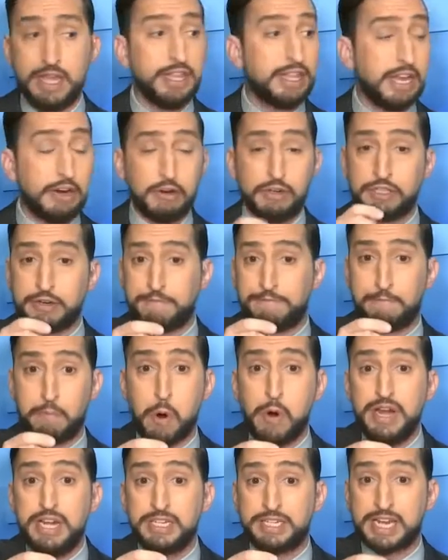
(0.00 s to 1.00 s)
There is a
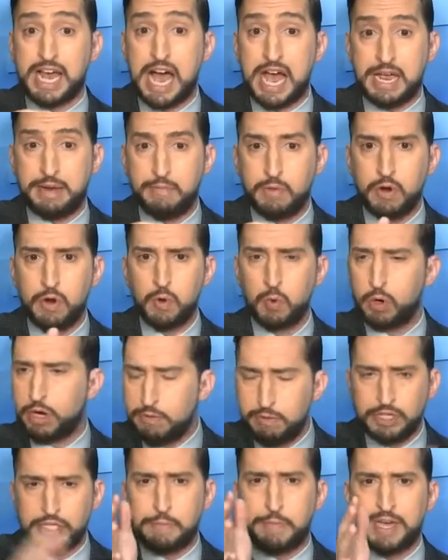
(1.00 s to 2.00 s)
point in time where he
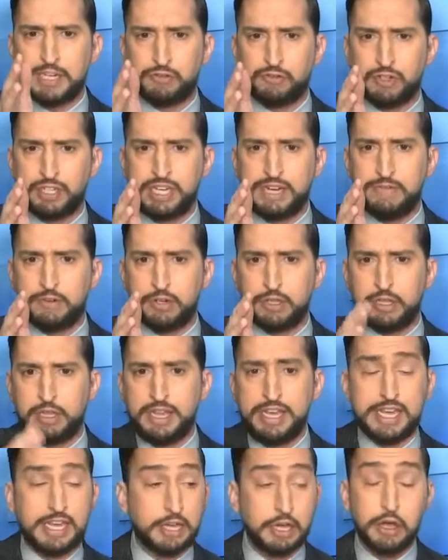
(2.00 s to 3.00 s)
was the best receiver in the
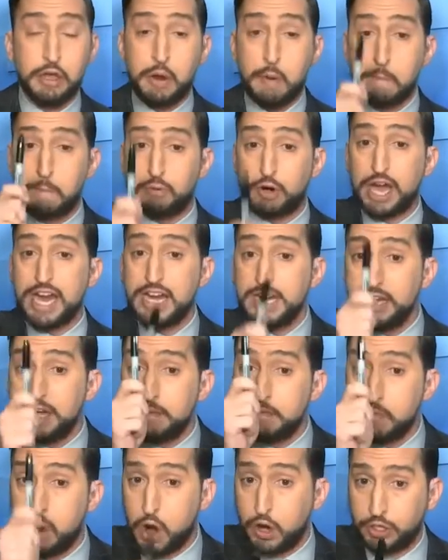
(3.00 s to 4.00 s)
league.
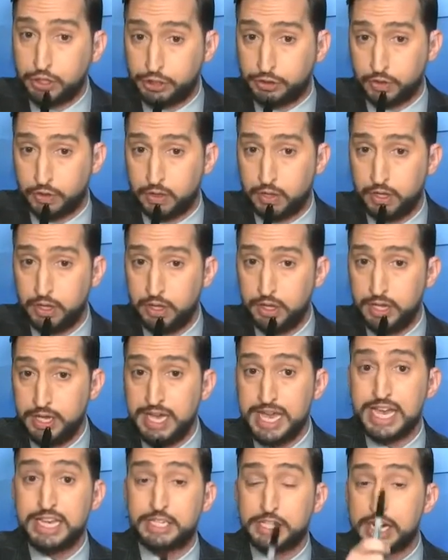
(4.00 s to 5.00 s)
Brandon Marshall
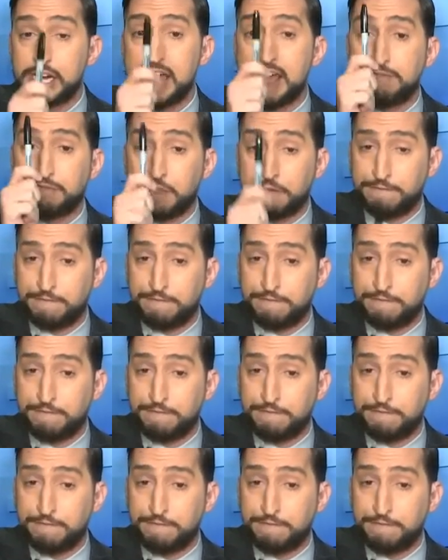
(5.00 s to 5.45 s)
is going to have to